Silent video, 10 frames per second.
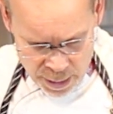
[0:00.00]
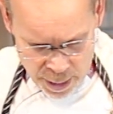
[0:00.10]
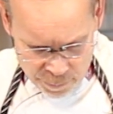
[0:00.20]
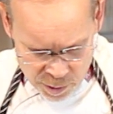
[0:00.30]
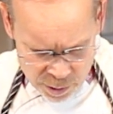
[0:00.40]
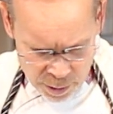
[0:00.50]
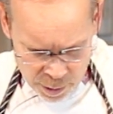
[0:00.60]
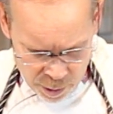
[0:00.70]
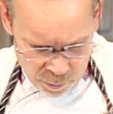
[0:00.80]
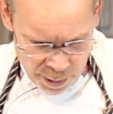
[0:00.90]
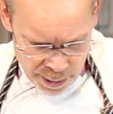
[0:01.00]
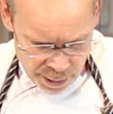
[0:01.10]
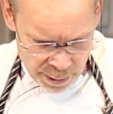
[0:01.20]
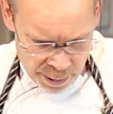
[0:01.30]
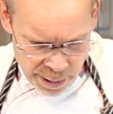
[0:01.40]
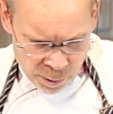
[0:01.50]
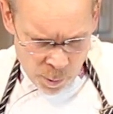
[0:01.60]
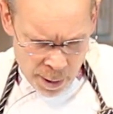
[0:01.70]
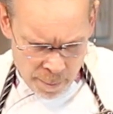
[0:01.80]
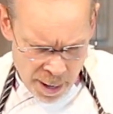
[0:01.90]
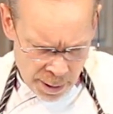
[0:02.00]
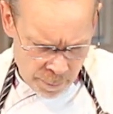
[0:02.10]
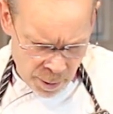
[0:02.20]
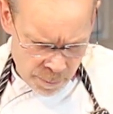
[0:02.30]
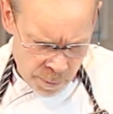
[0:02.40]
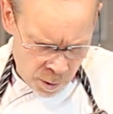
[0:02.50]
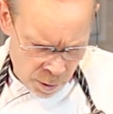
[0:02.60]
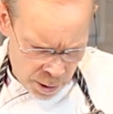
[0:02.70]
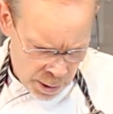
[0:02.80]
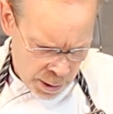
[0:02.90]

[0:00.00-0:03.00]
I'm just going to go ahead and that's why I'm adding my milk